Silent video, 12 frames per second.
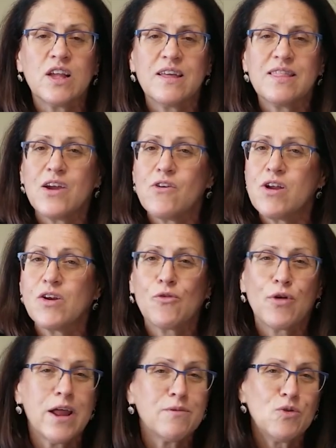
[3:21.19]
Uh, they're
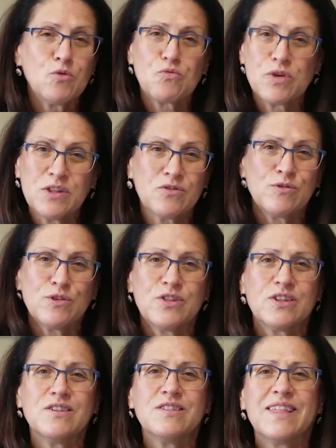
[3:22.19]
incredible
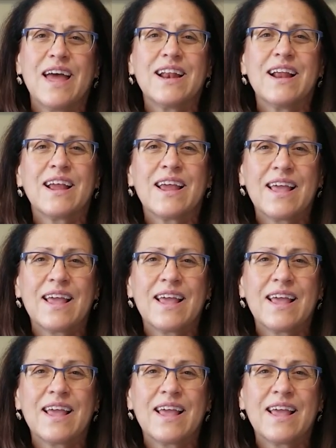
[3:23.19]
resources that